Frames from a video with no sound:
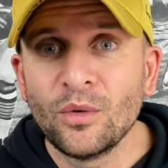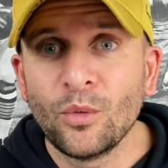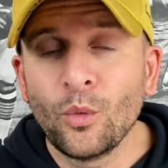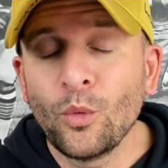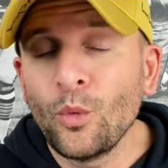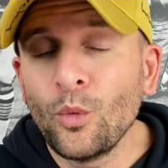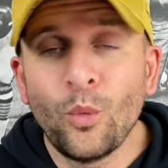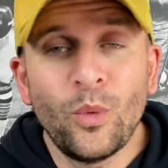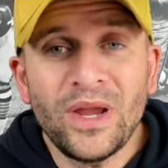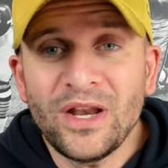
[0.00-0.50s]

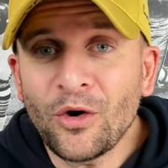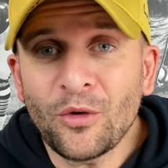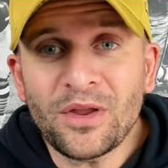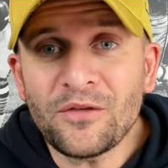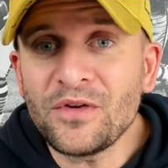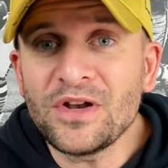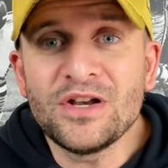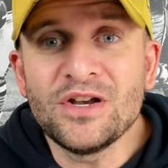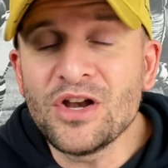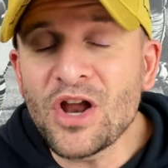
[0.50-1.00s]
we don't
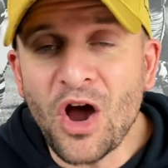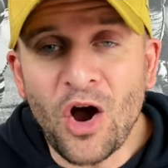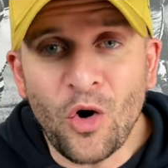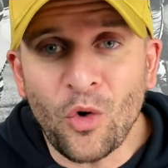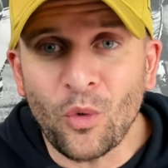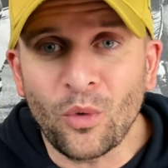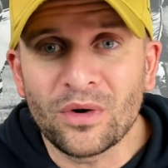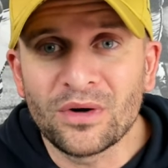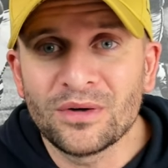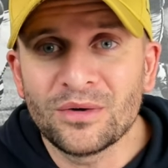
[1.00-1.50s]
even
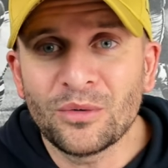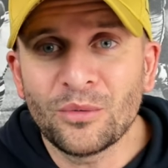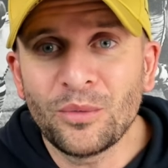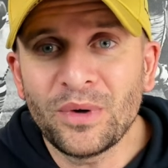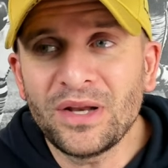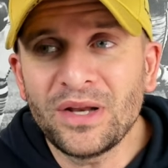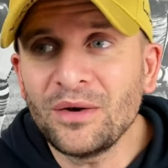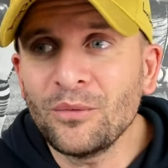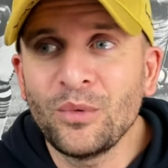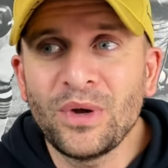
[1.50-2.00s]
know.
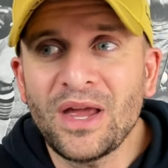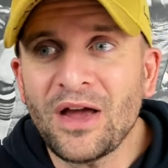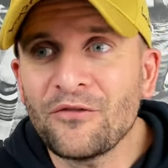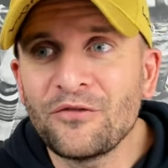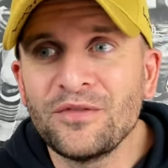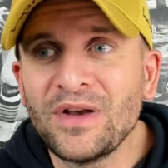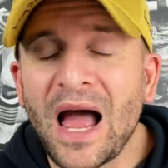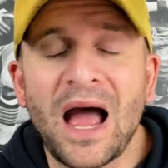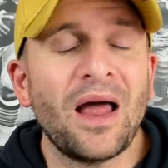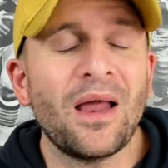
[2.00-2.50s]
We we have
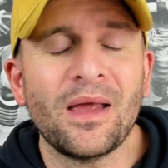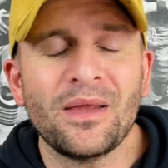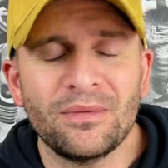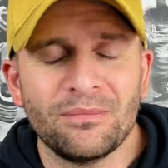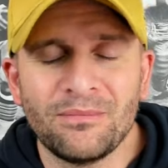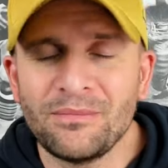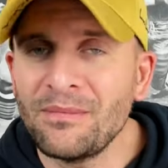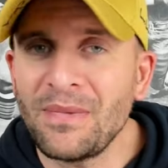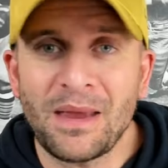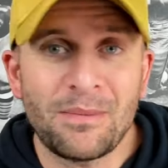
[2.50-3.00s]
not,
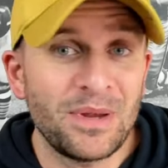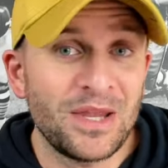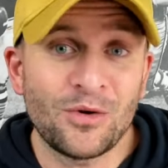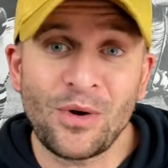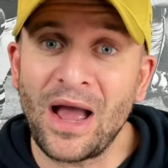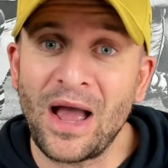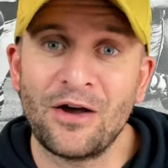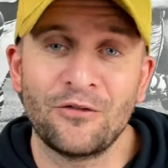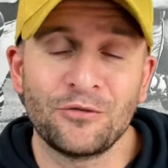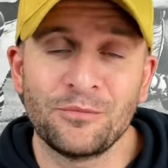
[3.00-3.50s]
maybe you
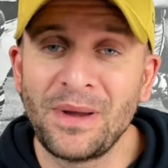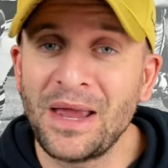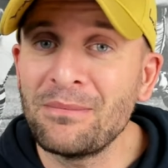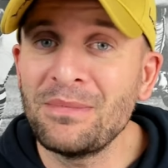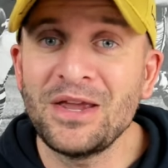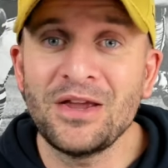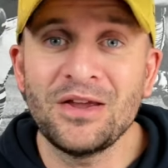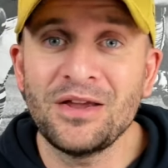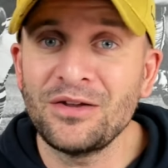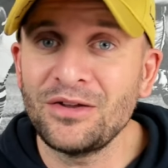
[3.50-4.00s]
have,
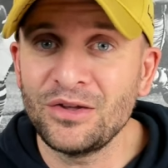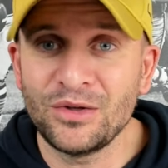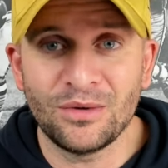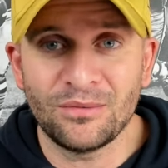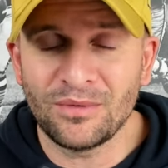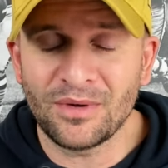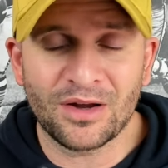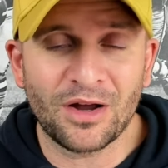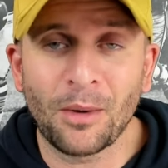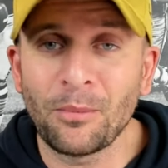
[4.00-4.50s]
maybe
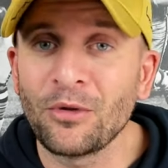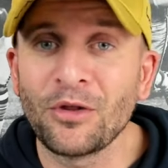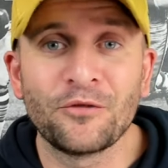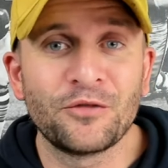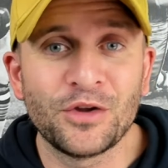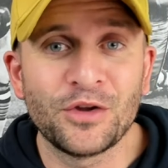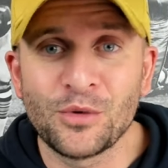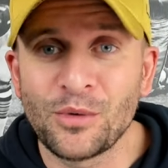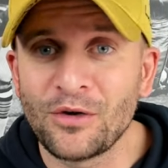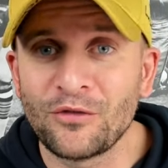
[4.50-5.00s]
you, a couple of
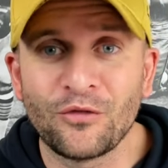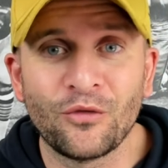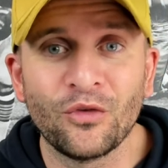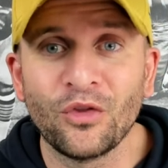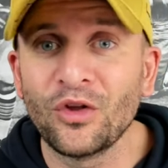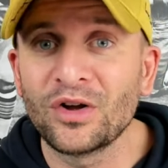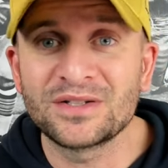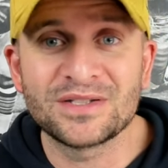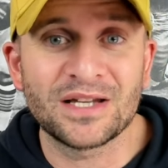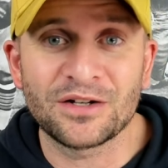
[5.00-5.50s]
you have
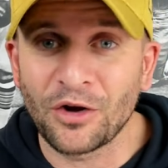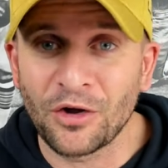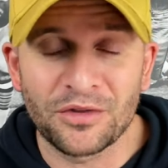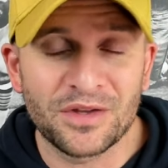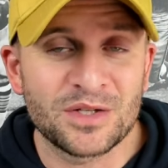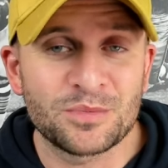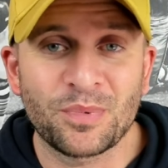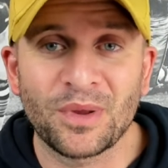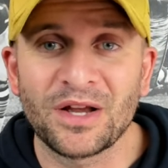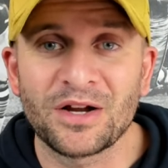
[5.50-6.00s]
looked at all
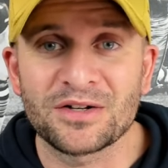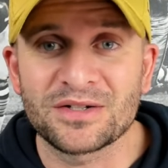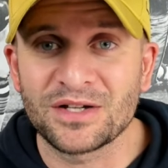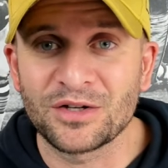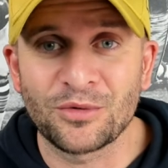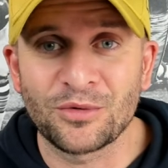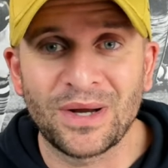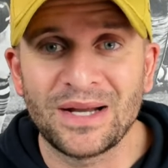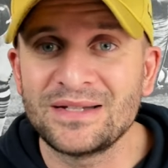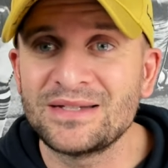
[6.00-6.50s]
these players in
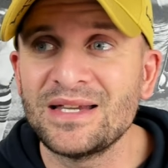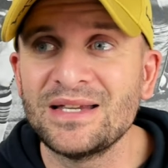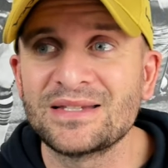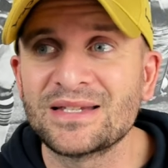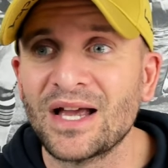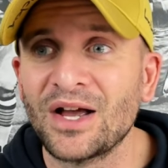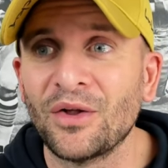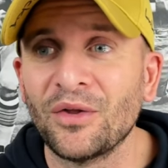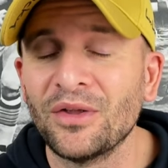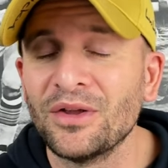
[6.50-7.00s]
great
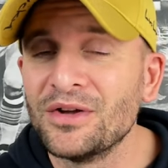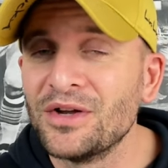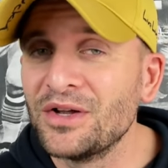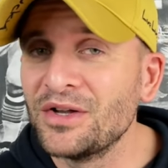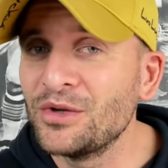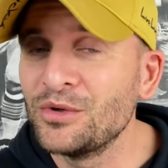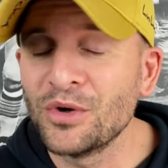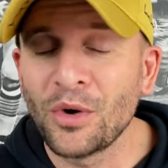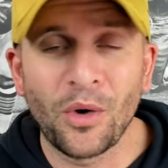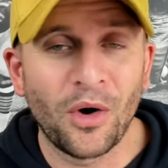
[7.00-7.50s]
detail.
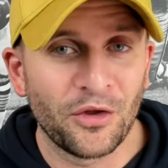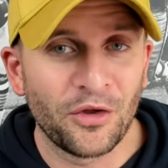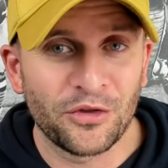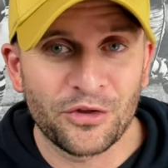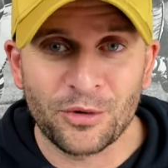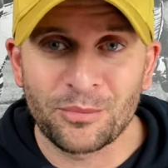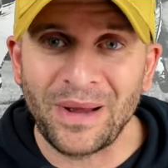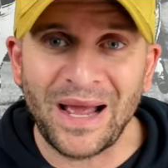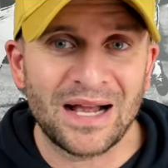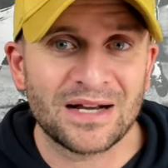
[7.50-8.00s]
You know all
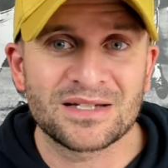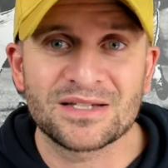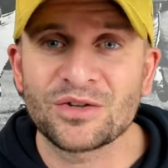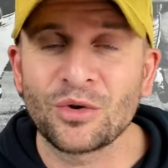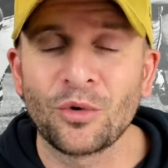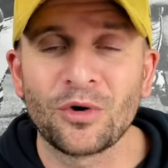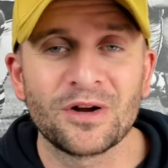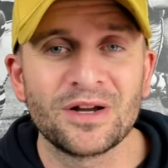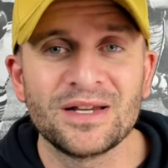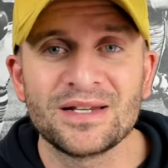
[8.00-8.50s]
their
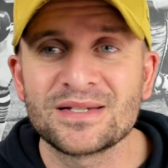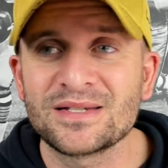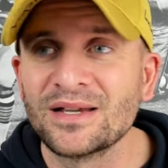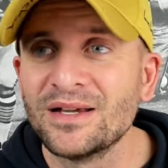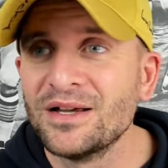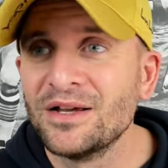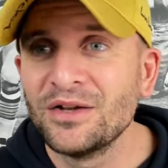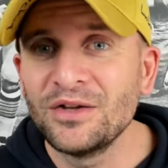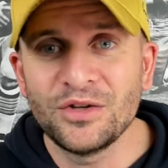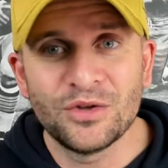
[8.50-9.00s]
backstories,
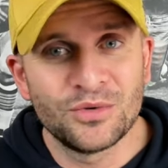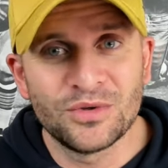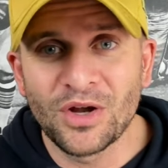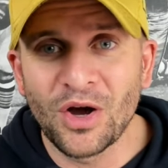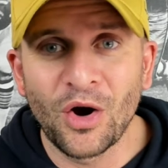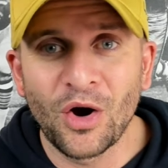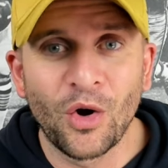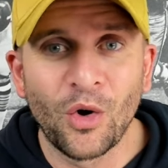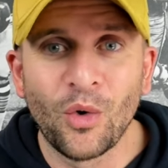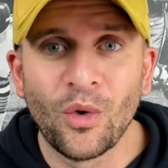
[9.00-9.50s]
you
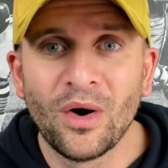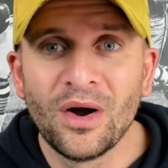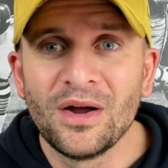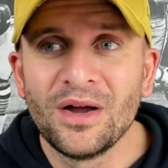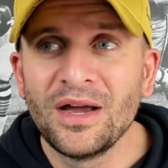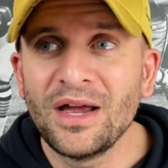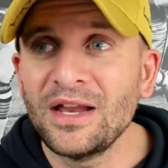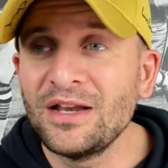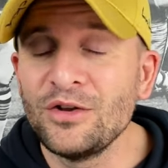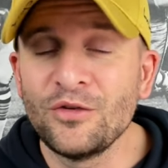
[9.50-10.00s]
know,
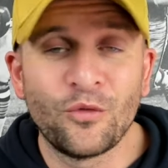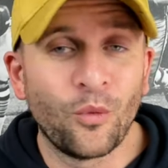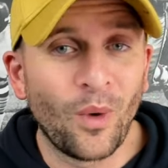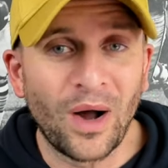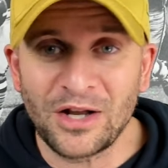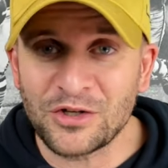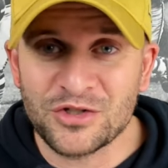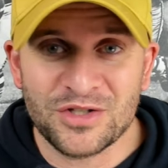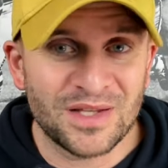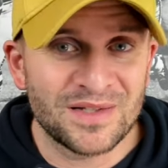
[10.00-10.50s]
and you've
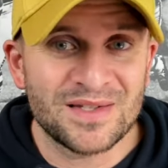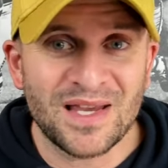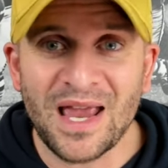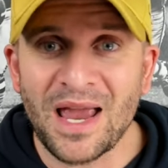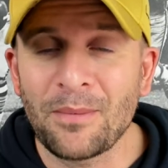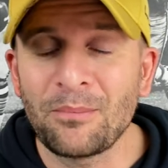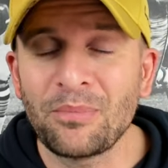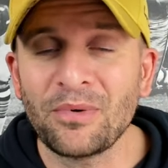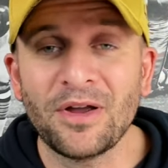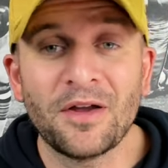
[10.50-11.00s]
watched the
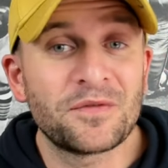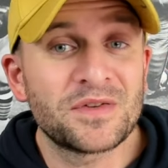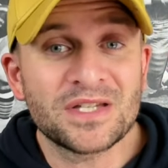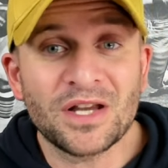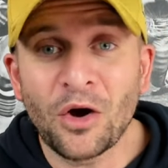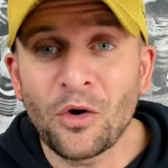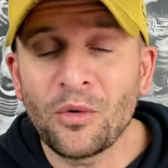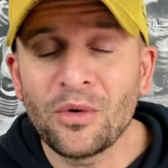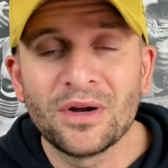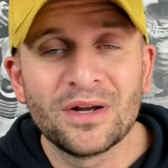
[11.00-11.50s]
tape. If
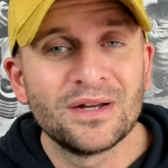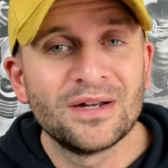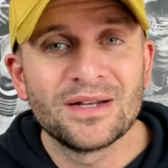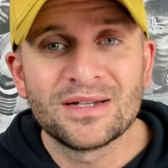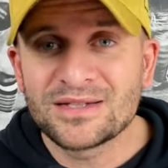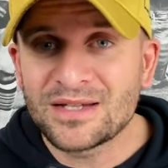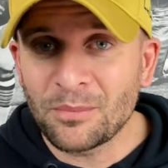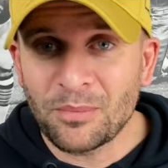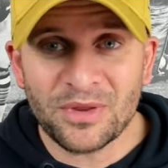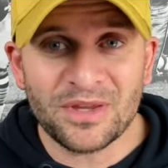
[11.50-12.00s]
so,
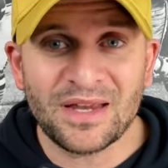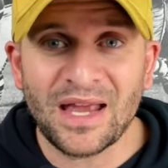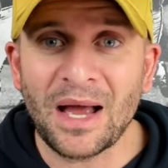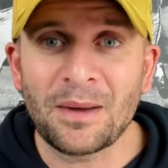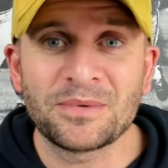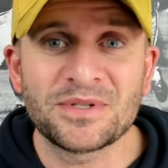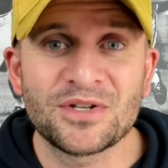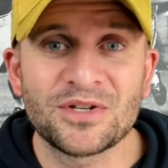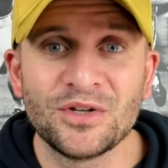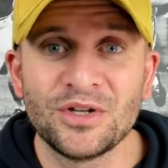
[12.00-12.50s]
tip of the
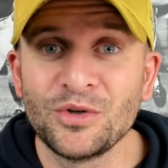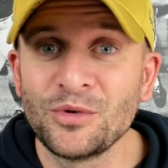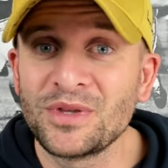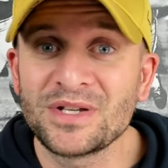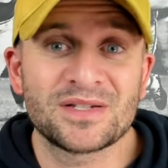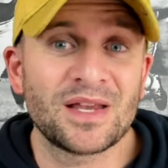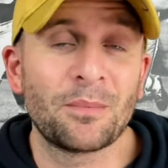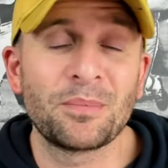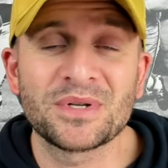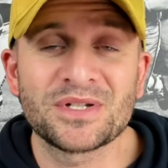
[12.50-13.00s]
cap to you,
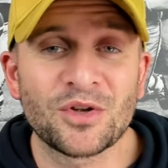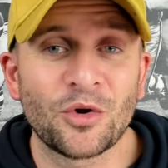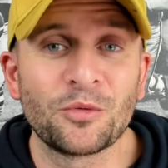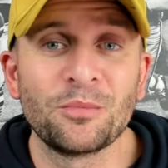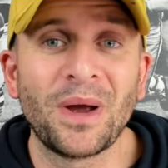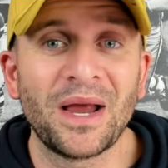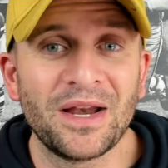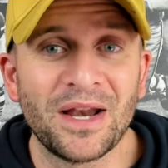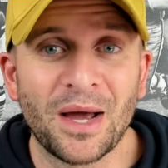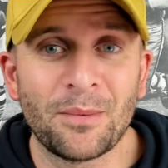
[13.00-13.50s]
this episode
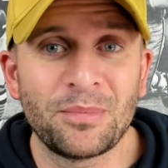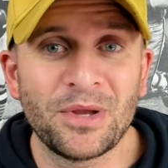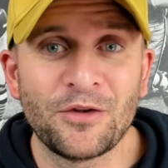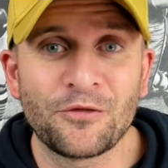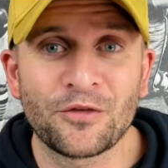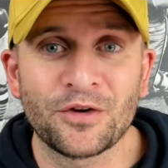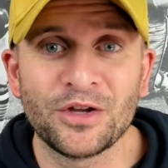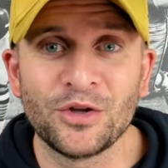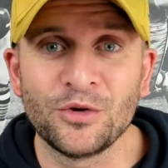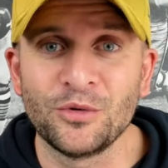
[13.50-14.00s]
might not be
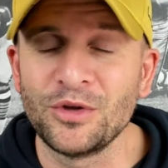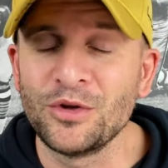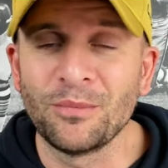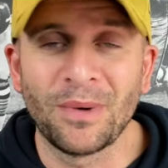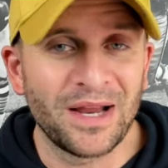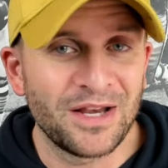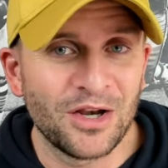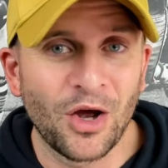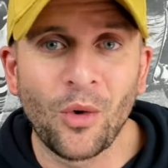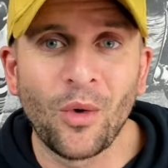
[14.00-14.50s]
for you. You
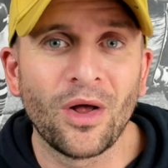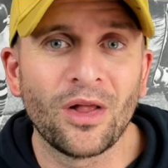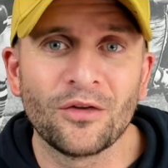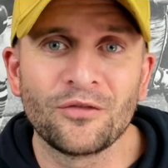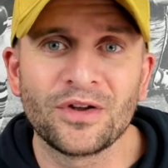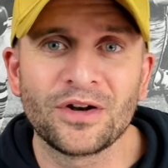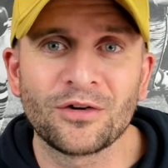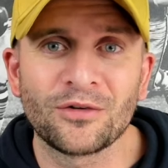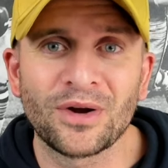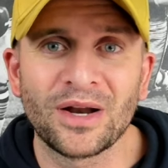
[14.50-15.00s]
might know all of
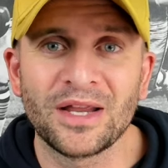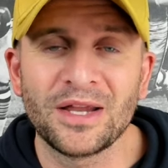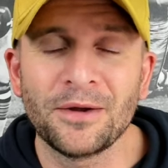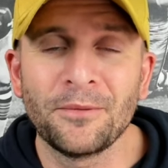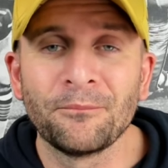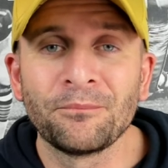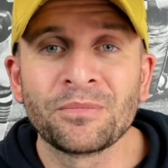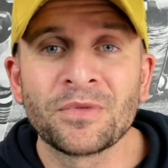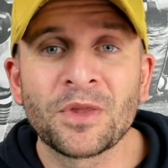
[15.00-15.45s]
it already.